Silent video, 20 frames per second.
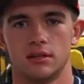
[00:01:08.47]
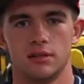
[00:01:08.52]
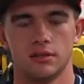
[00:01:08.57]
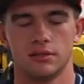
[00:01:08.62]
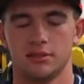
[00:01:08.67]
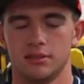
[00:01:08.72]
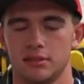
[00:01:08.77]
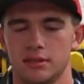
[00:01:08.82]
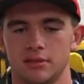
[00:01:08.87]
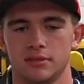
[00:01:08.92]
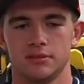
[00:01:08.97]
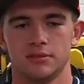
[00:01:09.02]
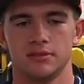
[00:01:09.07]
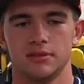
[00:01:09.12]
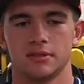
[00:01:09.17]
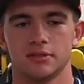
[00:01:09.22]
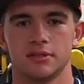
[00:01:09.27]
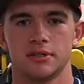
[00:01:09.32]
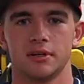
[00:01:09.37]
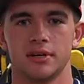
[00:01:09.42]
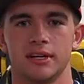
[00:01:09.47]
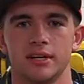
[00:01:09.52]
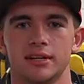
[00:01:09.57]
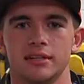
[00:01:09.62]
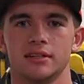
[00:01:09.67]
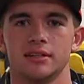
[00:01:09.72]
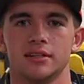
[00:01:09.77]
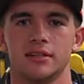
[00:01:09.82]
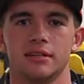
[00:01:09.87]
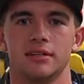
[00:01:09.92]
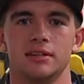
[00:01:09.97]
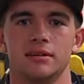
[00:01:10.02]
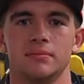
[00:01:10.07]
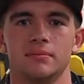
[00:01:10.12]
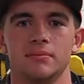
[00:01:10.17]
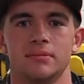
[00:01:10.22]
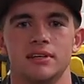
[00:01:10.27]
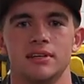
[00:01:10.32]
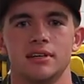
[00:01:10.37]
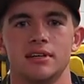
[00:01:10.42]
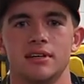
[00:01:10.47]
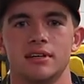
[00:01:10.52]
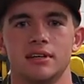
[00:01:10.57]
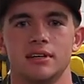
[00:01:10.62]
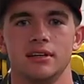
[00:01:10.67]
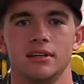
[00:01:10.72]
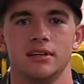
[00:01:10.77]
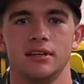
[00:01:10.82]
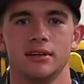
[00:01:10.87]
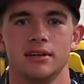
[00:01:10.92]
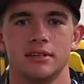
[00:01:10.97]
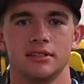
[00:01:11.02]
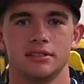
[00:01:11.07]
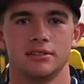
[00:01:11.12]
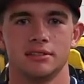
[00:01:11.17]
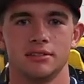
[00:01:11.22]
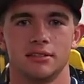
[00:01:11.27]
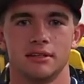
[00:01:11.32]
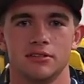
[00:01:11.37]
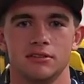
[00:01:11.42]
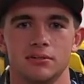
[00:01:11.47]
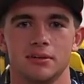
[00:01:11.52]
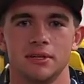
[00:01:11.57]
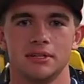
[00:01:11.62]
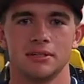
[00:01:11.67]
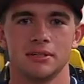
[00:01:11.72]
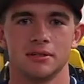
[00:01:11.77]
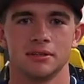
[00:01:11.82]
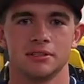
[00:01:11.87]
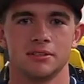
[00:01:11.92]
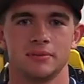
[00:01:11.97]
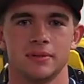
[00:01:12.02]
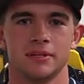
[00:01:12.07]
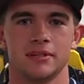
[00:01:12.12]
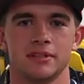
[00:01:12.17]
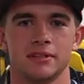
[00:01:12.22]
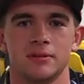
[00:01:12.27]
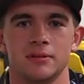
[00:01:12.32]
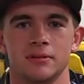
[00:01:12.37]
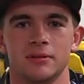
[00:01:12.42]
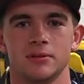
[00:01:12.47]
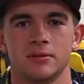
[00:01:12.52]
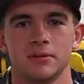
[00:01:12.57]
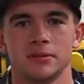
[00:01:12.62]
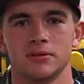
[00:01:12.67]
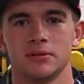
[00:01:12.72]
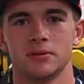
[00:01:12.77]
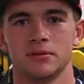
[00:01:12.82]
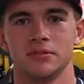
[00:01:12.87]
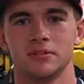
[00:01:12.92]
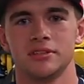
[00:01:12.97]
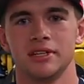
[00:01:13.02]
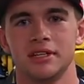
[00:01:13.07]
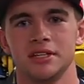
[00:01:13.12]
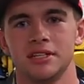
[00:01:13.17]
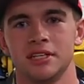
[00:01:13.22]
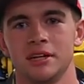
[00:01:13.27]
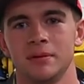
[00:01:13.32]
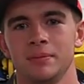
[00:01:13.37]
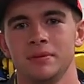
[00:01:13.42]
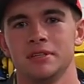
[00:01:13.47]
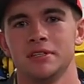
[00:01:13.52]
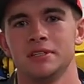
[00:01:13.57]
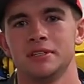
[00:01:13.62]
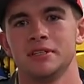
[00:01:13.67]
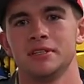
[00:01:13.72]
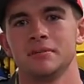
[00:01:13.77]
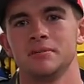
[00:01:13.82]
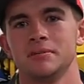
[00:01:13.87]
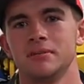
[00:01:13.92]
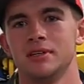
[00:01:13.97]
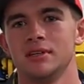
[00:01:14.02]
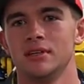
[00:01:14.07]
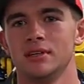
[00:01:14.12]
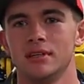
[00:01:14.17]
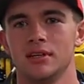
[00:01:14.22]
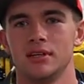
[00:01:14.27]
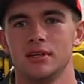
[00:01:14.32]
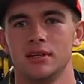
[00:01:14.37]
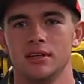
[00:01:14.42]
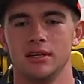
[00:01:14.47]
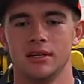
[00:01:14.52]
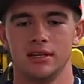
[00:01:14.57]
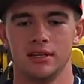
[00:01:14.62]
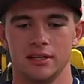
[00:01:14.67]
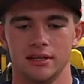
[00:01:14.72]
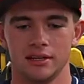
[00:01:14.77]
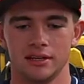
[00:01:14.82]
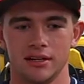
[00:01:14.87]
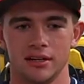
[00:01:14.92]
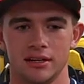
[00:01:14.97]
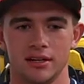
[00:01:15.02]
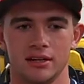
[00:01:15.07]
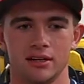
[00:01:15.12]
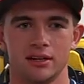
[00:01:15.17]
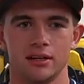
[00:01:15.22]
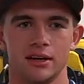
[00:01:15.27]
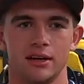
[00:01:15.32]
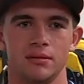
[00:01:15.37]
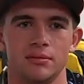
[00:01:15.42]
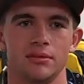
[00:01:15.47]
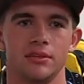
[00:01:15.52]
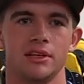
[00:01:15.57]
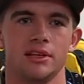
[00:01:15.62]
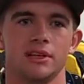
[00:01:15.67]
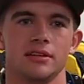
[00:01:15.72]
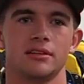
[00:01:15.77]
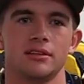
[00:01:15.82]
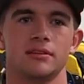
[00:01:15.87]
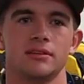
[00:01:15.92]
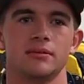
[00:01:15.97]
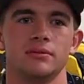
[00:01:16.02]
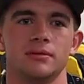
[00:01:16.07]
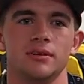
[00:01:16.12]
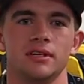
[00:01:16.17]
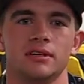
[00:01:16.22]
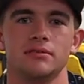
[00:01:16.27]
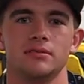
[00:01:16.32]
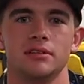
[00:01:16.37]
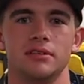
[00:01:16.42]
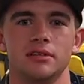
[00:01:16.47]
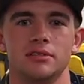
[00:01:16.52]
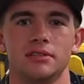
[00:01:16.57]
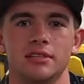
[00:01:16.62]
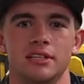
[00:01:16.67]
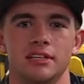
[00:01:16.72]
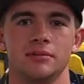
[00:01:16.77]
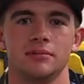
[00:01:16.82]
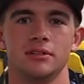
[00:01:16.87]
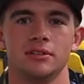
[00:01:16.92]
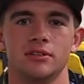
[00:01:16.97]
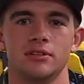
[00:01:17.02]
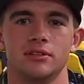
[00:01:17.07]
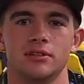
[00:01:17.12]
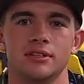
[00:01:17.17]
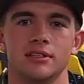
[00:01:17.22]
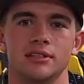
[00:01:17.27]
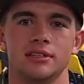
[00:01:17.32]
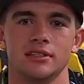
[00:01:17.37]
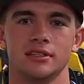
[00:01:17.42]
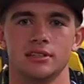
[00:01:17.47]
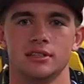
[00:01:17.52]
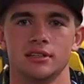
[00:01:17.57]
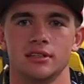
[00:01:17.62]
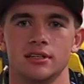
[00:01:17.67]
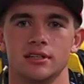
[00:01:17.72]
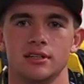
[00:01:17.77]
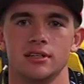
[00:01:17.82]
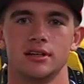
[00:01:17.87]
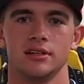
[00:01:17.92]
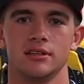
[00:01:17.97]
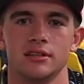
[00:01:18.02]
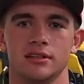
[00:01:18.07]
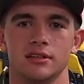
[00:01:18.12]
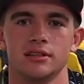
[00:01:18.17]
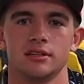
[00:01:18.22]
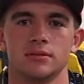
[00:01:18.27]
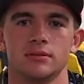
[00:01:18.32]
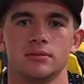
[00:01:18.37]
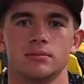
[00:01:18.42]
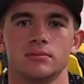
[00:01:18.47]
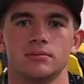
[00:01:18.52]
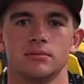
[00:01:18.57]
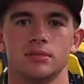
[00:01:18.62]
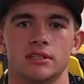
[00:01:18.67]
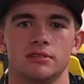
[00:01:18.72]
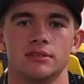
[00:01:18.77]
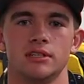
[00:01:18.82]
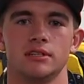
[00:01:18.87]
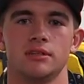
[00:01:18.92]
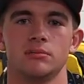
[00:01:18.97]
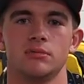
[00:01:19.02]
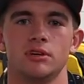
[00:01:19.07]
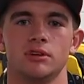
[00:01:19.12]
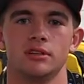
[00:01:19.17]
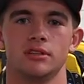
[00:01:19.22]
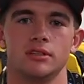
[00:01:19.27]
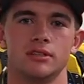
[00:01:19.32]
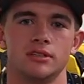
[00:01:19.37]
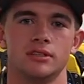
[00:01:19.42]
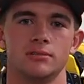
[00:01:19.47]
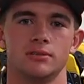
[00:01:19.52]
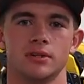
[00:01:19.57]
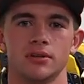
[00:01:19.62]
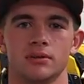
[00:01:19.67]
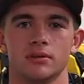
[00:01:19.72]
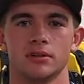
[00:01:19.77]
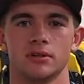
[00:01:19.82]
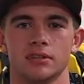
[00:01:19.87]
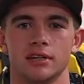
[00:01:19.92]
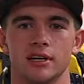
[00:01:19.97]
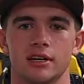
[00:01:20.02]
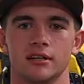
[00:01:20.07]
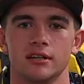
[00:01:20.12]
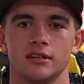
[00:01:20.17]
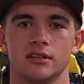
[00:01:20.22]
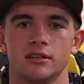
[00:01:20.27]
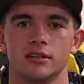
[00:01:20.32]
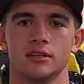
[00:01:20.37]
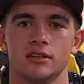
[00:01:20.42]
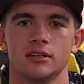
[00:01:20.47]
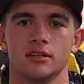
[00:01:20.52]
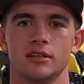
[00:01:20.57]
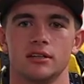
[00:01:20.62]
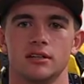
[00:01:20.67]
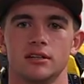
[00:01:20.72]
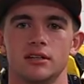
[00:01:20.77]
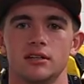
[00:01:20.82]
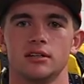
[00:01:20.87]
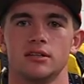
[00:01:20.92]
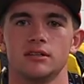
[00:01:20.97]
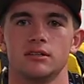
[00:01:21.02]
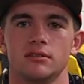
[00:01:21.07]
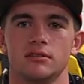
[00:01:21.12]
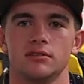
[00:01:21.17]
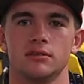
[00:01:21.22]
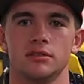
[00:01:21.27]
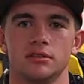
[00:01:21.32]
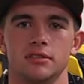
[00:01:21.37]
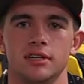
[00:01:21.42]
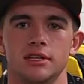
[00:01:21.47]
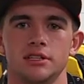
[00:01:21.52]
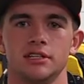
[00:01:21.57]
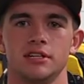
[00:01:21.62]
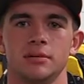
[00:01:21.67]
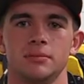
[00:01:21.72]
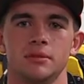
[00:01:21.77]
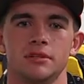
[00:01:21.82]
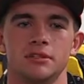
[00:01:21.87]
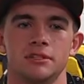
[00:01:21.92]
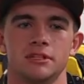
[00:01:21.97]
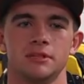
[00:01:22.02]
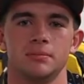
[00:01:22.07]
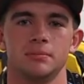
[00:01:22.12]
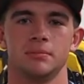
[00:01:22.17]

Oh, it feels great. It's everybody talks about they want to work towards the state championship. And I think that we have the team to do it. And I think that we have the brotherhood and we can work together for a state championship.